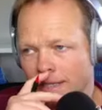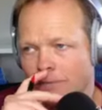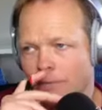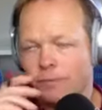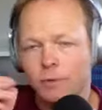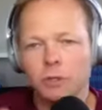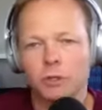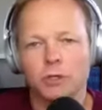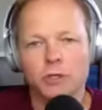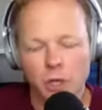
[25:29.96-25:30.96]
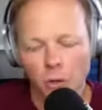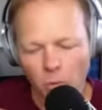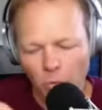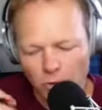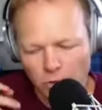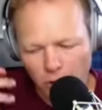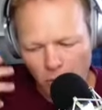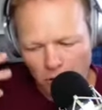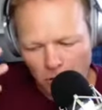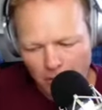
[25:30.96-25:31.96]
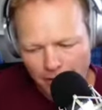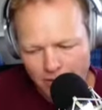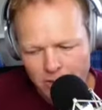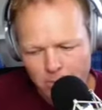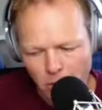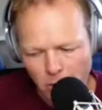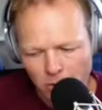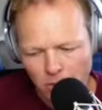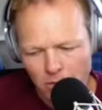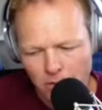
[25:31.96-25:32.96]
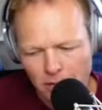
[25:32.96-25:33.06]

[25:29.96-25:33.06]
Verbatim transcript: helpful for sure. So you go in and buy this smaller